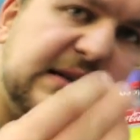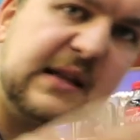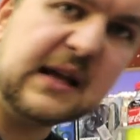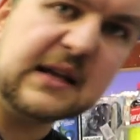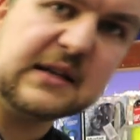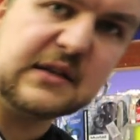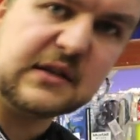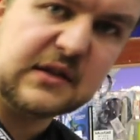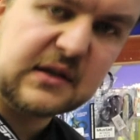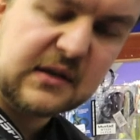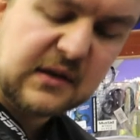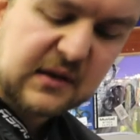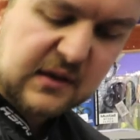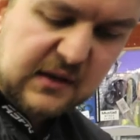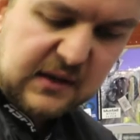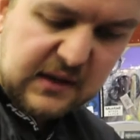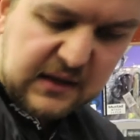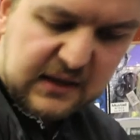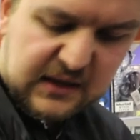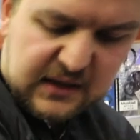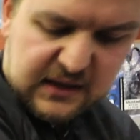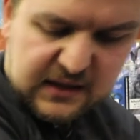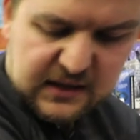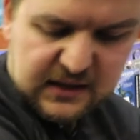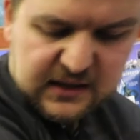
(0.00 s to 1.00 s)
that's
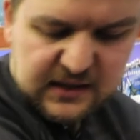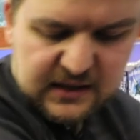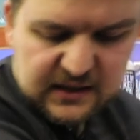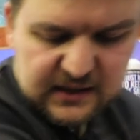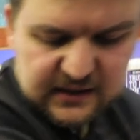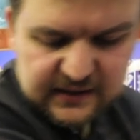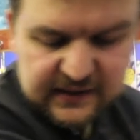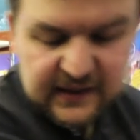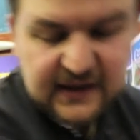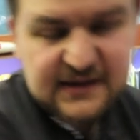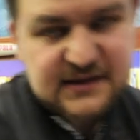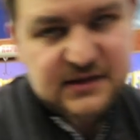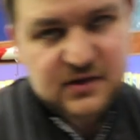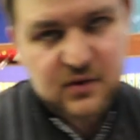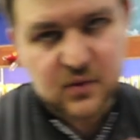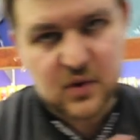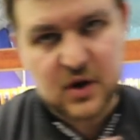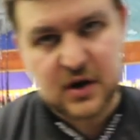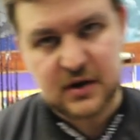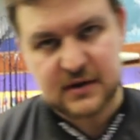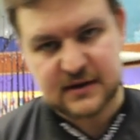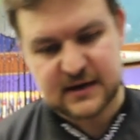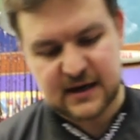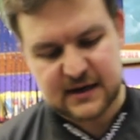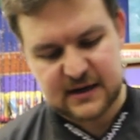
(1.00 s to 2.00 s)
the
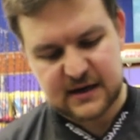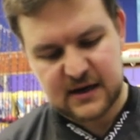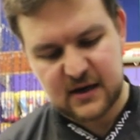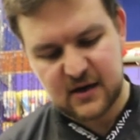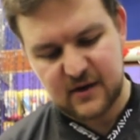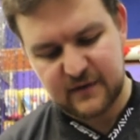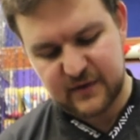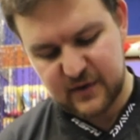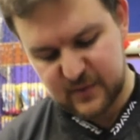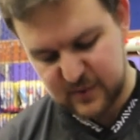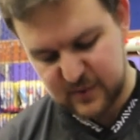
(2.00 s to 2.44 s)
work done now of the